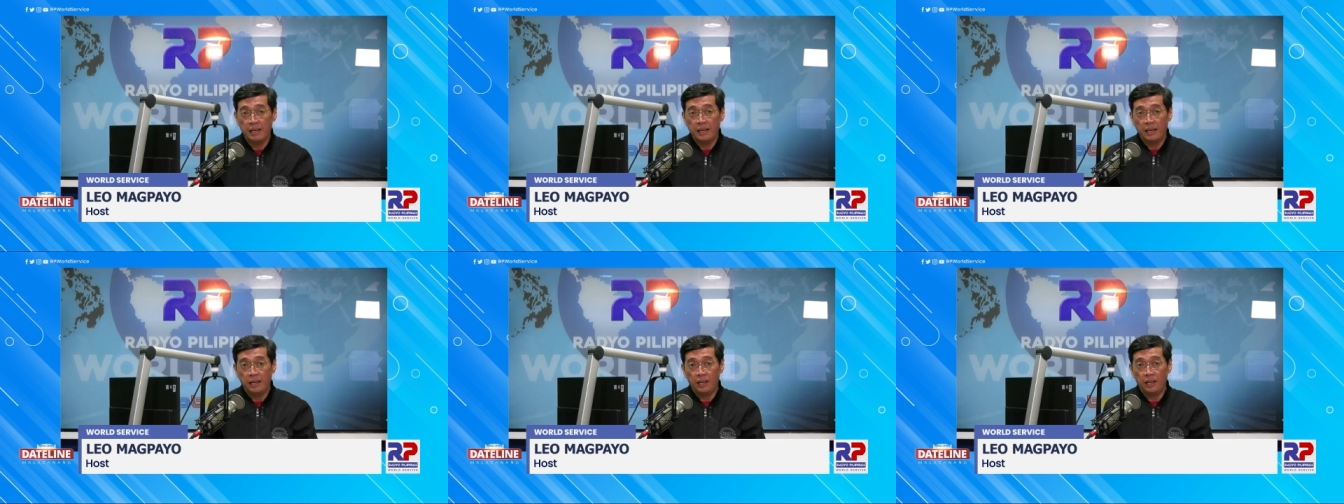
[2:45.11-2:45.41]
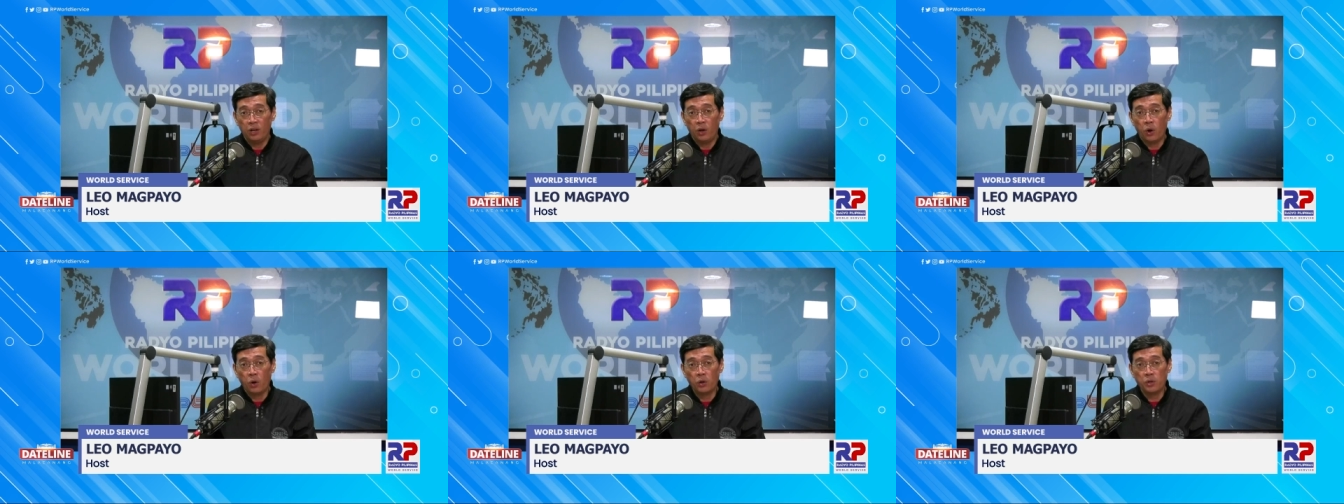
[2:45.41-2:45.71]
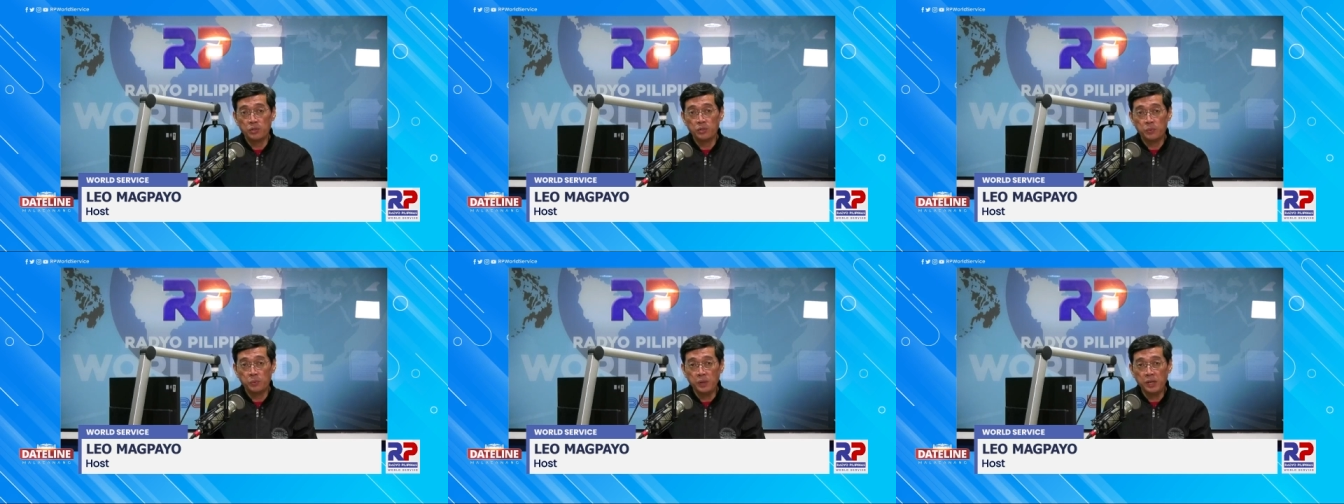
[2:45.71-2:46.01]

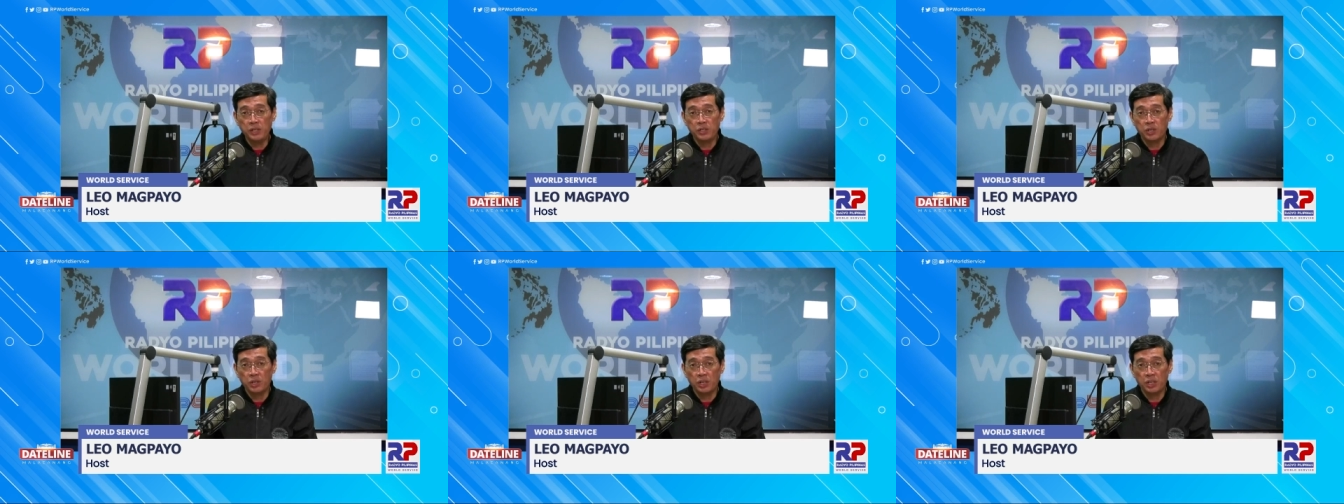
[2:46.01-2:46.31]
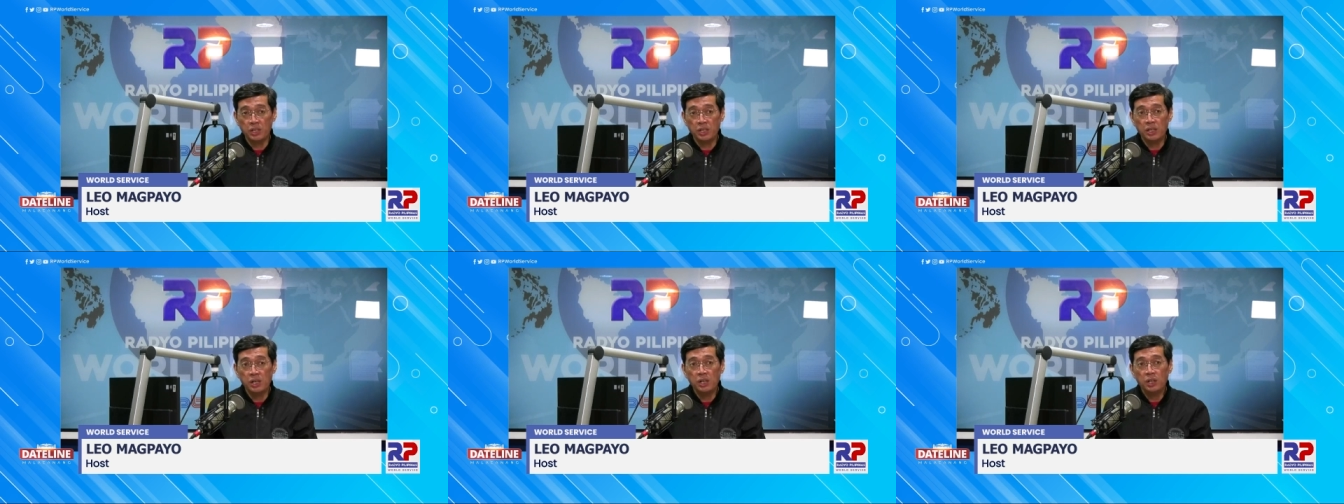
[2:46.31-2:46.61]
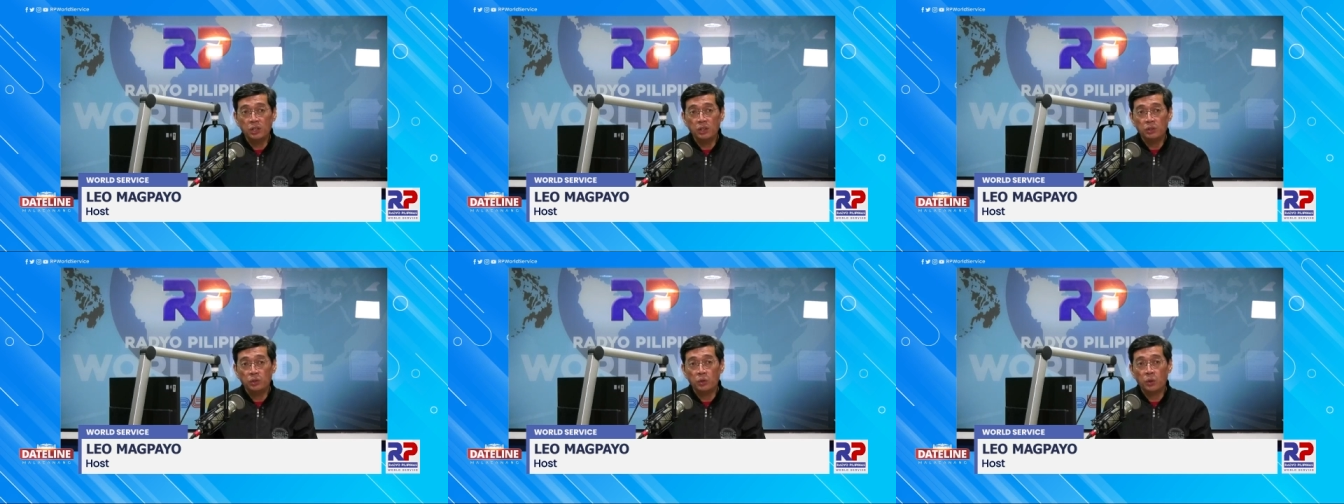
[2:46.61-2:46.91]
Ilocos region,
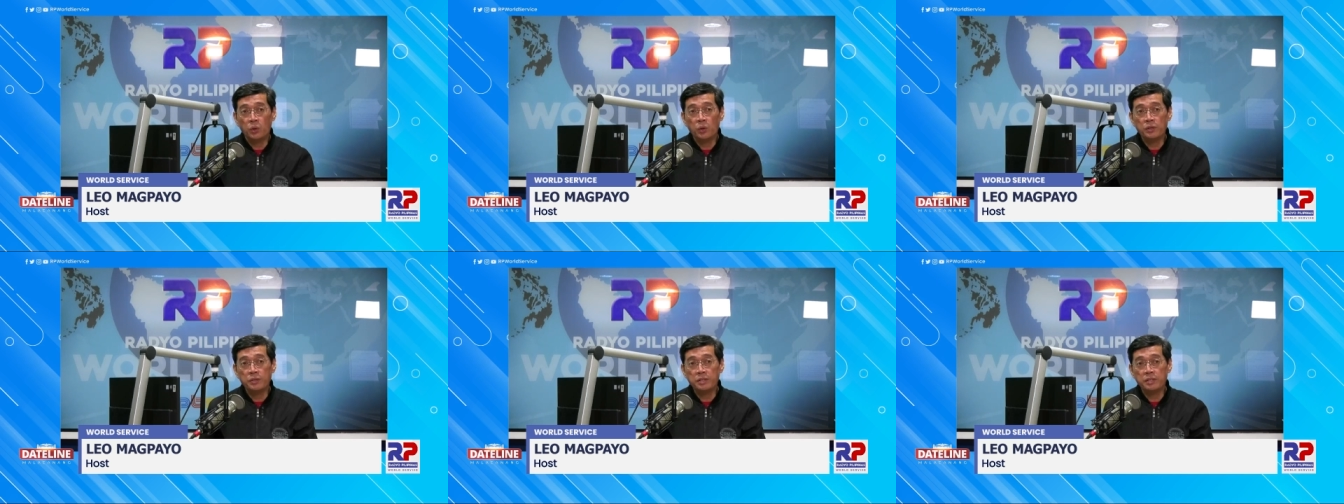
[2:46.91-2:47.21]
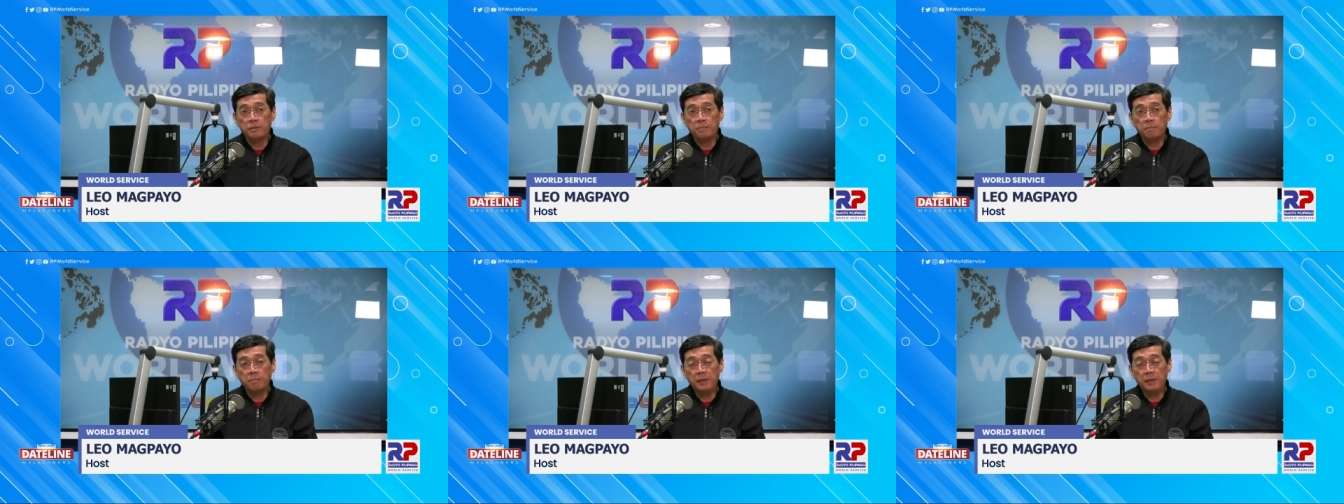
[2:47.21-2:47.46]
Northern